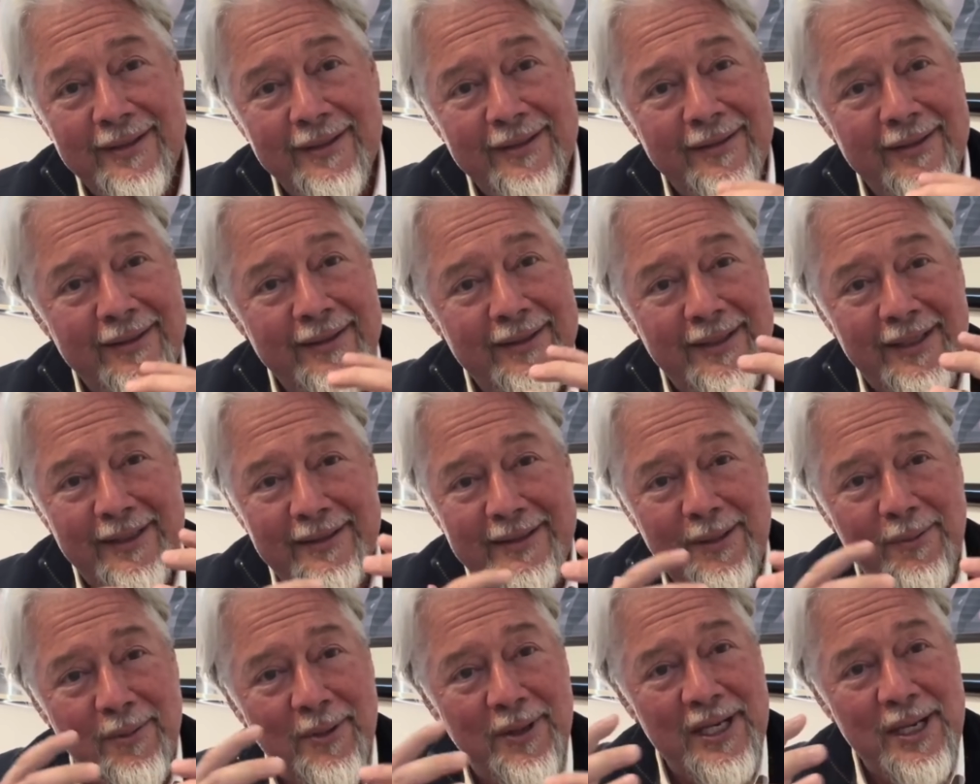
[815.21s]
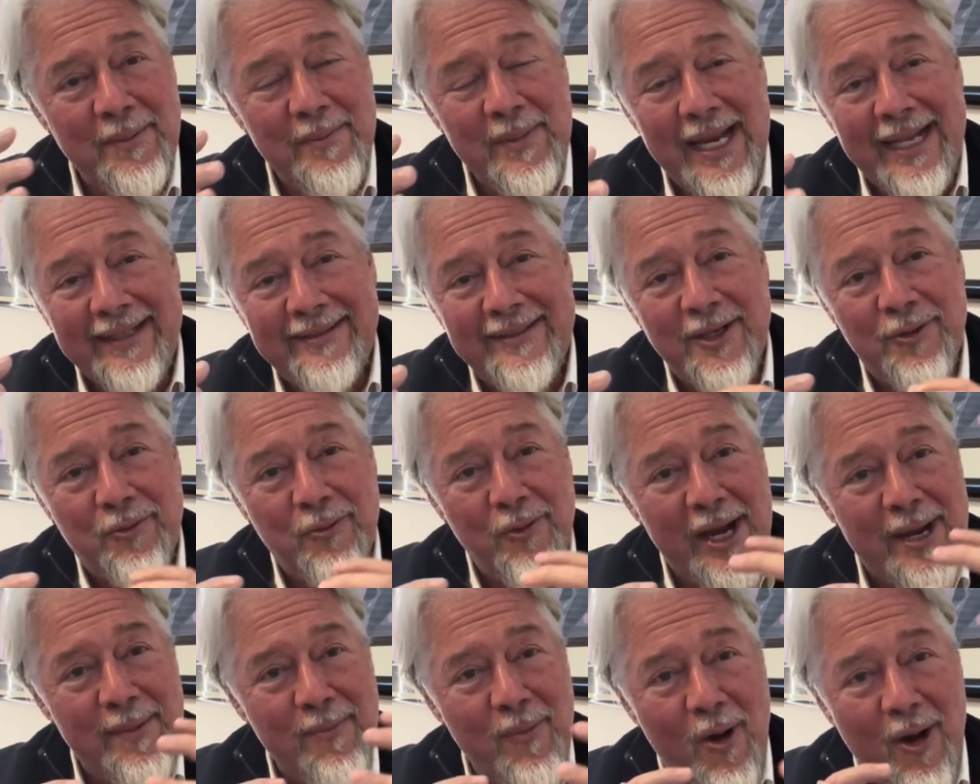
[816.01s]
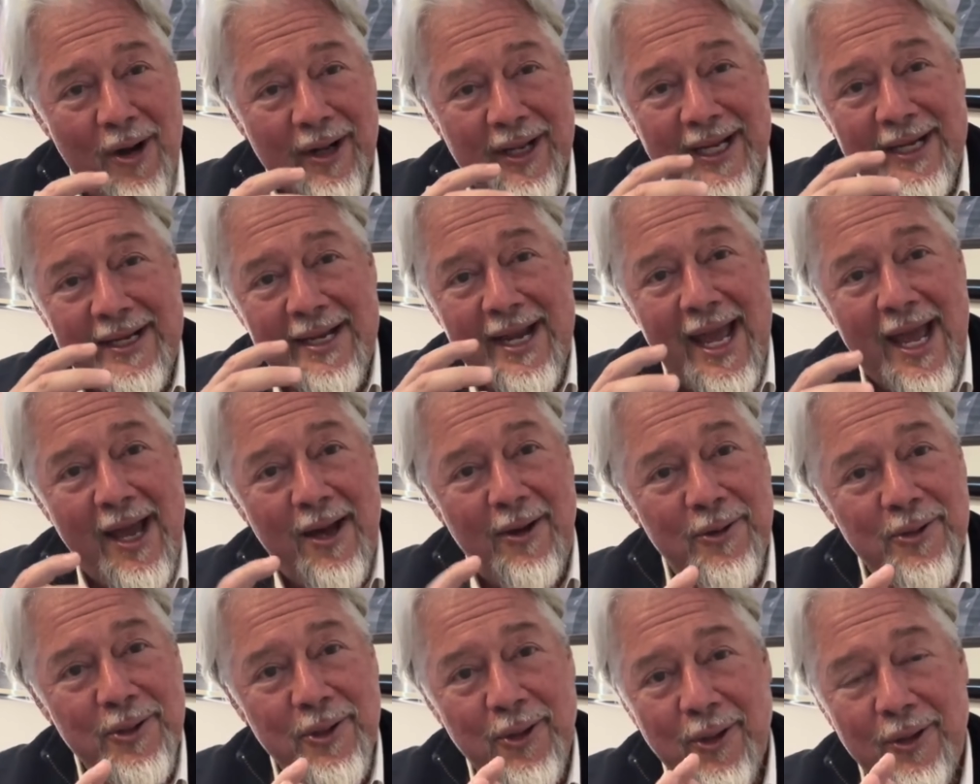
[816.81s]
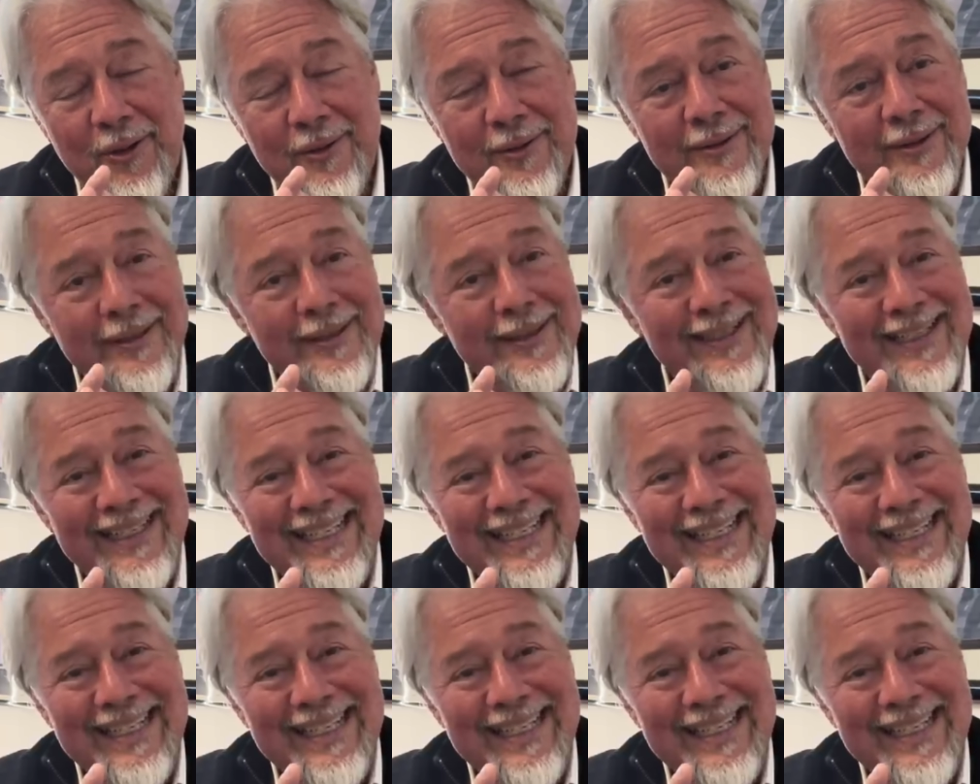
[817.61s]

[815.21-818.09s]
They were going to be like the gray market now, you know?